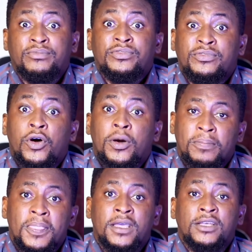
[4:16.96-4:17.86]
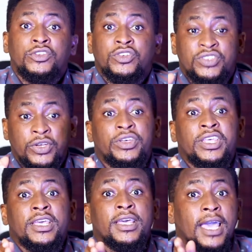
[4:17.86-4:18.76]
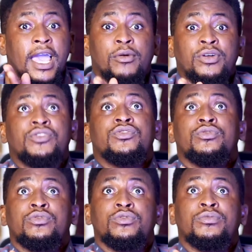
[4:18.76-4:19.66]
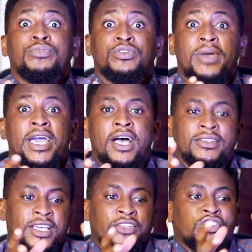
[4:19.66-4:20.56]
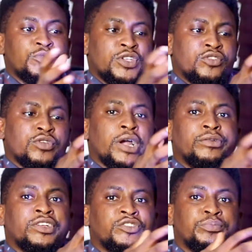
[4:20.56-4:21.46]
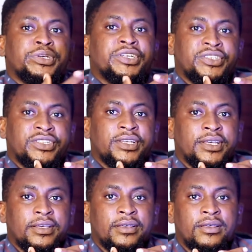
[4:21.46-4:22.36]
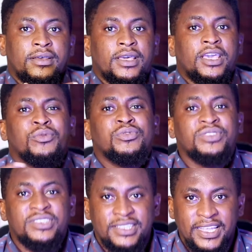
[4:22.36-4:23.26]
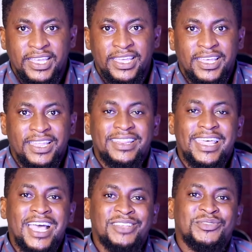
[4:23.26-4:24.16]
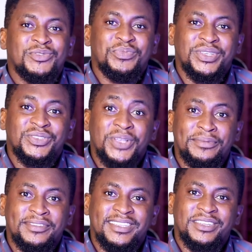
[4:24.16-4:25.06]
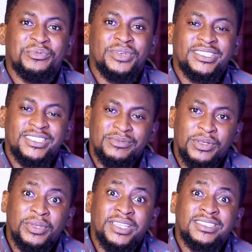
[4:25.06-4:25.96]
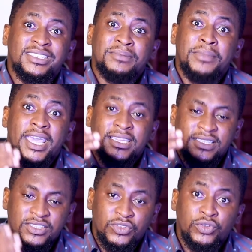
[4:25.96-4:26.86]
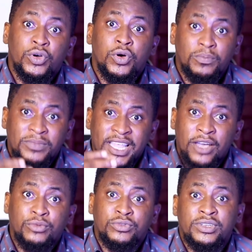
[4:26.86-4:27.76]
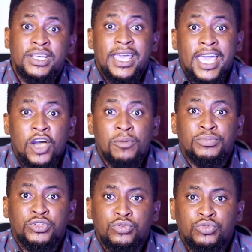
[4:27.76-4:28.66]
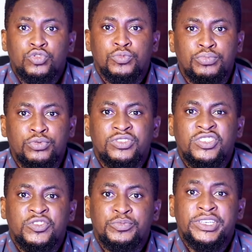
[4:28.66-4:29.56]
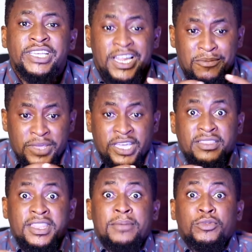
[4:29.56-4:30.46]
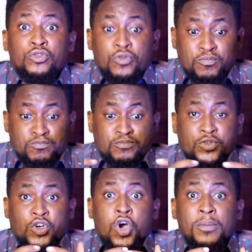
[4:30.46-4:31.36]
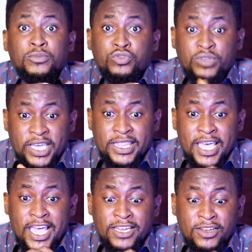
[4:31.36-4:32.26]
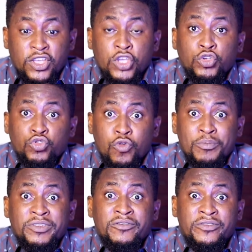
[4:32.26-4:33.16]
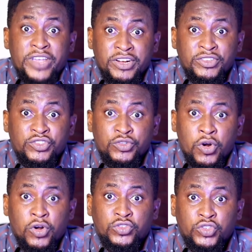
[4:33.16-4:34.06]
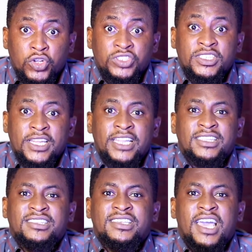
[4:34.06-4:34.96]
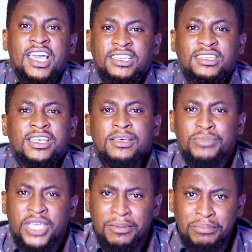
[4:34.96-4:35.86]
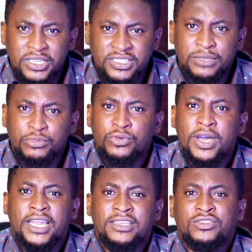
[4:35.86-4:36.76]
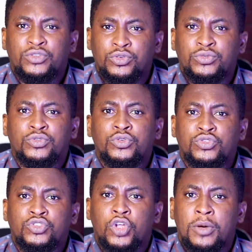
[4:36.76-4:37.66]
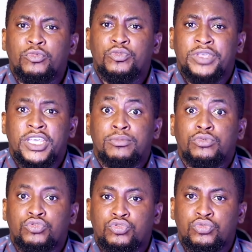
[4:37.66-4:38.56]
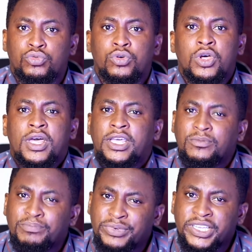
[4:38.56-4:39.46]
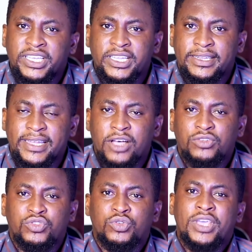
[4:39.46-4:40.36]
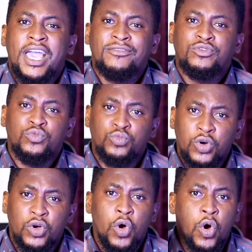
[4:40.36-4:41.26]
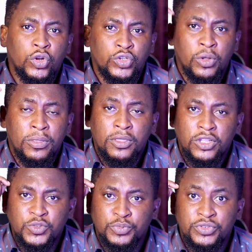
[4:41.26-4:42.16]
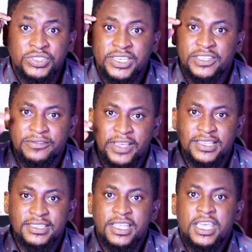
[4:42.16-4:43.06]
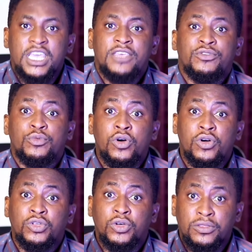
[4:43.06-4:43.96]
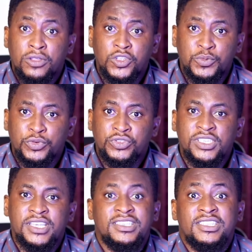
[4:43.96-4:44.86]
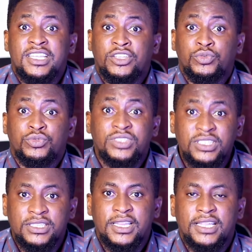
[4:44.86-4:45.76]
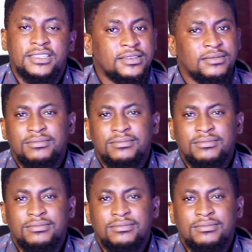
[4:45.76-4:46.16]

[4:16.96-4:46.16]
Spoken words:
form. You just say, okay, I want to build my house, and you just begin to arrange bricks. It won't stay. There has to be something, which is maybe cement, you know, that would help you to put this brick and make them, you know, come together and, you know, be very strong, such that it can be habitable and, you know, no storm will be able to bring it down. So you have to work on your thought process first. If you work on your thought process, then you see that